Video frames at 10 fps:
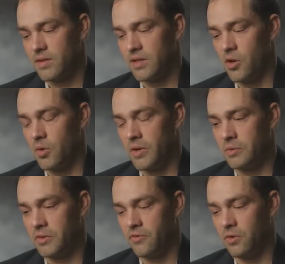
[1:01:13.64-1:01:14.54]
to go
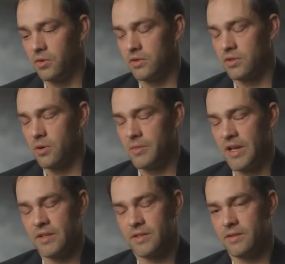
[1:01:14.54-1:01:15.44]
in with full
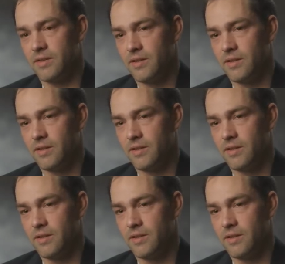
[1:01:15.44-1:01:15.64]
determination